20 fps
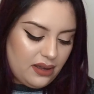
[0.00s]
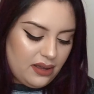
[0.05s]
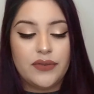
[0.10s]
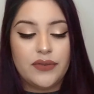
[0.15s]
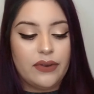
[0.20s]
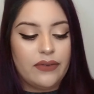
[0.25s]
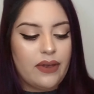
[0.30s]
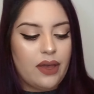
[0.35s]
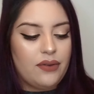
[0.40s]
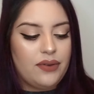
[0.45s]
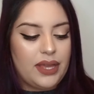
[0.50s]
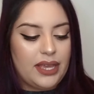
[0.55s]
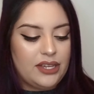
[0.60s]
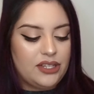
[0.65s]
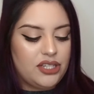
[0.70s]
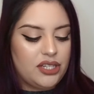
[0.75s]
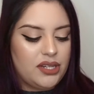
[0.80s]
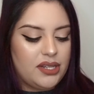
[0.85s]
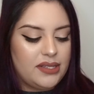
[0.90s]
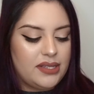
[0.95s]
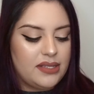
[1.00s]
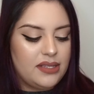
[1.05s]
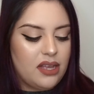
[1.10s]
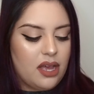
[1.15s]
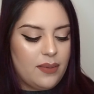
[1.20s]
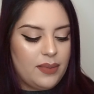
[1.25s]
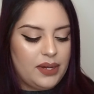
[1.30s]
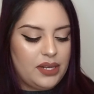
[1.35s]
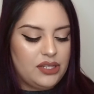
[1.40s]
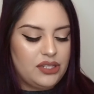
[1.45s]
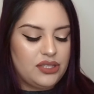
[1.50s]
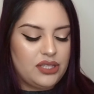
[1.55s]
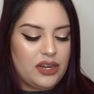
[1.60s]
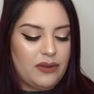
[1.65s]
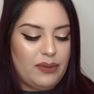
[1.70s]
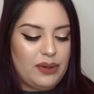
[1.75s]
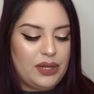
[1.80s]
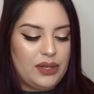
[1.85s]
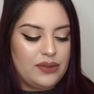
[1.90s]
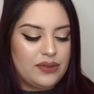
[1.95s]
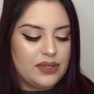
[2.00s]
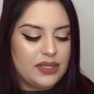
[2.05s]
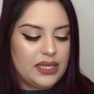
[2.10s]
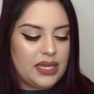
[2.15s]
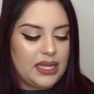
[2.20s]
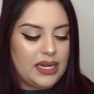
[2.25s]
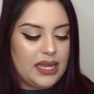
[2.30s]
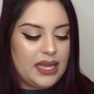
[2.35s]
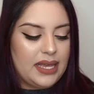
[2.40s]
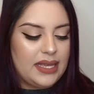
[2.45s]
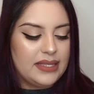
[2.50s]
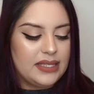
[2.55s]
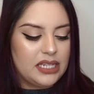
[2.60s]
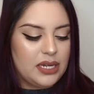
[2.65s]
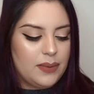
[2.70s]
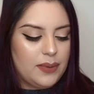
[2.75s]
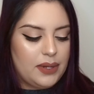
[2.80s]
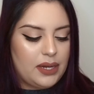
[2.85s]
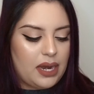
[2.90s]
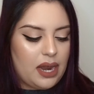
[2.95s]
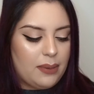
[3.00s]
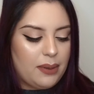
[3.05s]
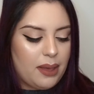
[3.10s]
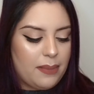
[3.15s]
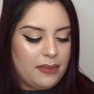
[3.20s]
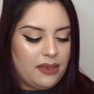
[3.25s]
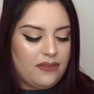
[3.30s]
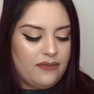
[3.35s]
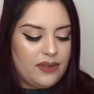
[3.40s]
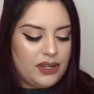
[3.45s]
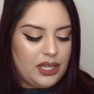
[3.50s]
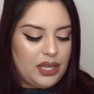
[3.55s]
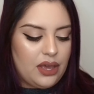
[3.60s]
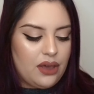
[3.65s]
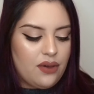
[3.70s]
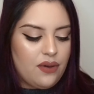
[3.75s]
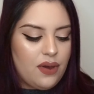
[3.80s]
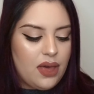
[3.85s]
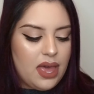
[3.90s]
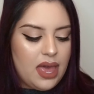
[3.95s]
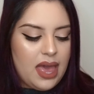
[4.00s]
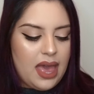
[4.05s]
for foundation, this is a combination that I've been using and it is going to be in an upcoming video.